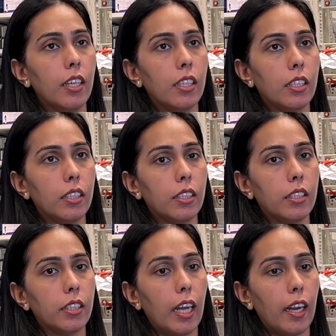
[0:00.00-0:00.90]

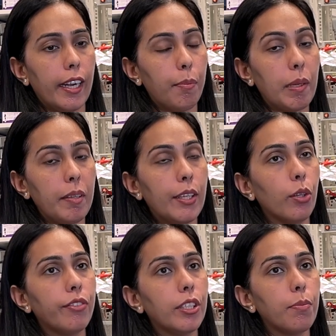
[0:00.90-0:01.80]
the adaptability
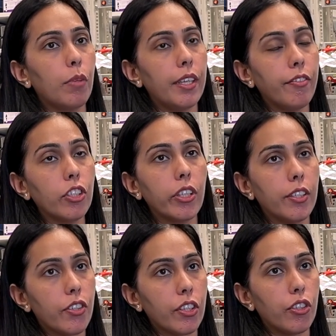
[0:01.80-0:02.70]
of these
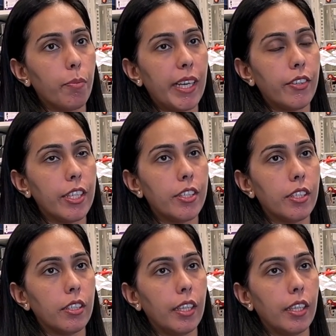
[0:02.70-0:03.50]
multifunctional structural batteries